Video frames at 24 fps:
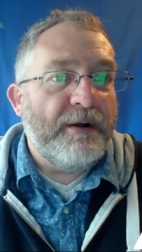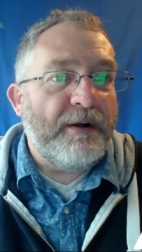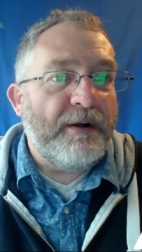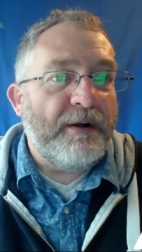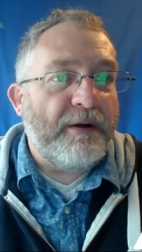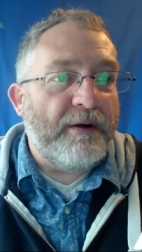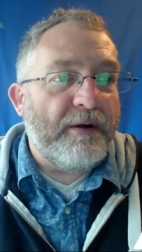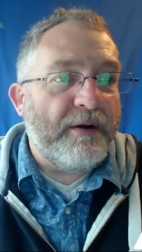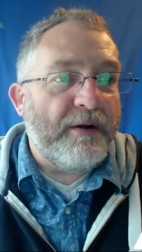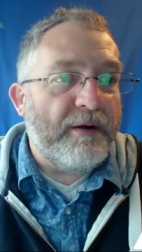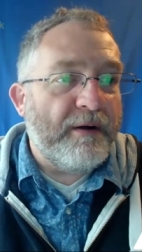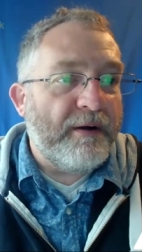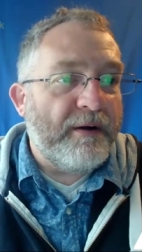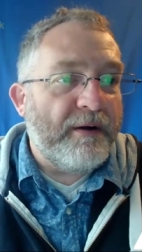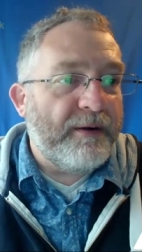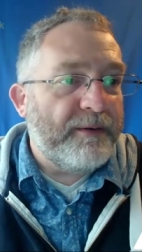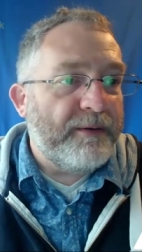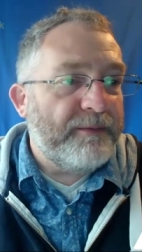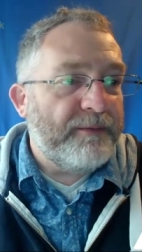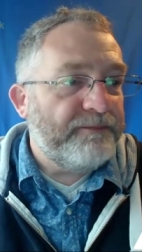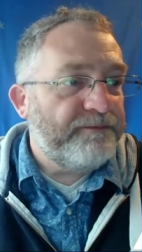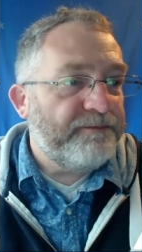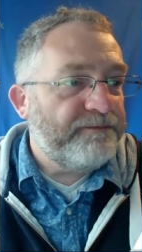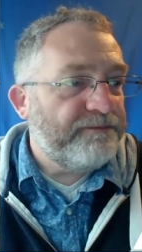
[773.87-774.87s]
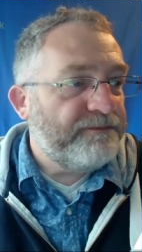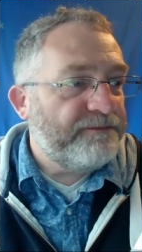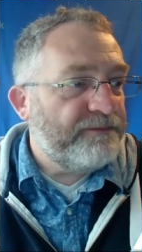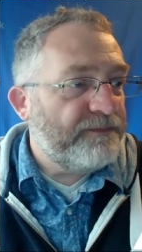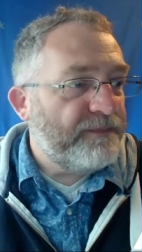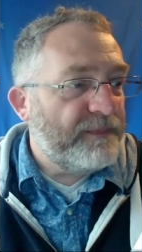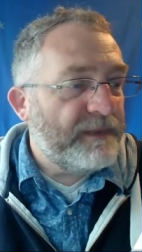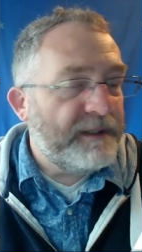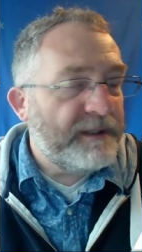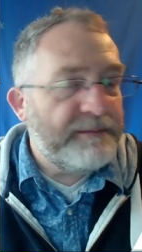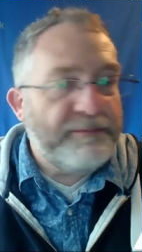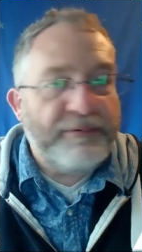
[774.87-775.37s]
are
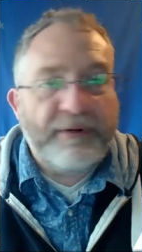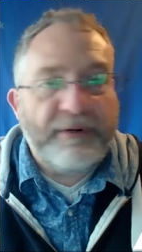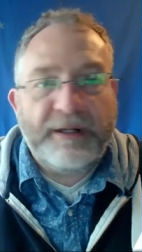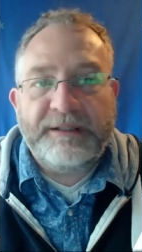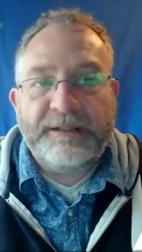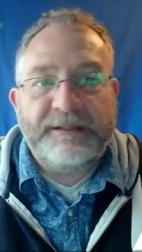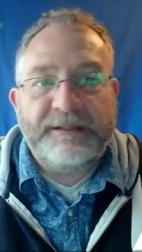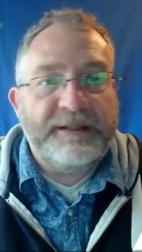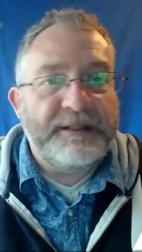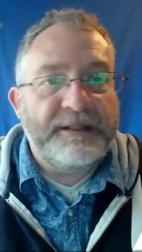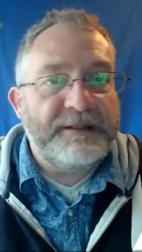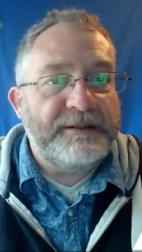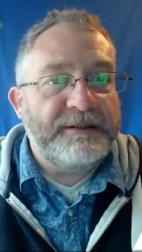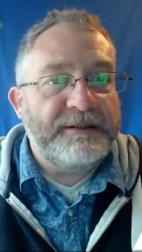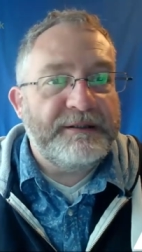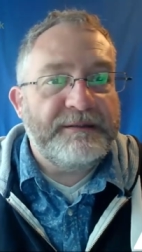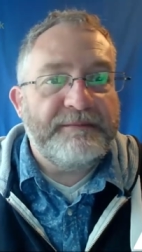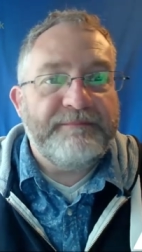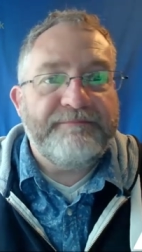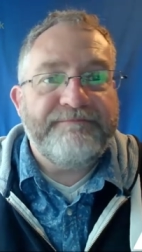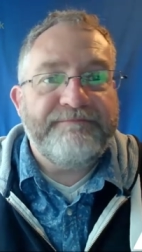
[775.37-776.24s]
practices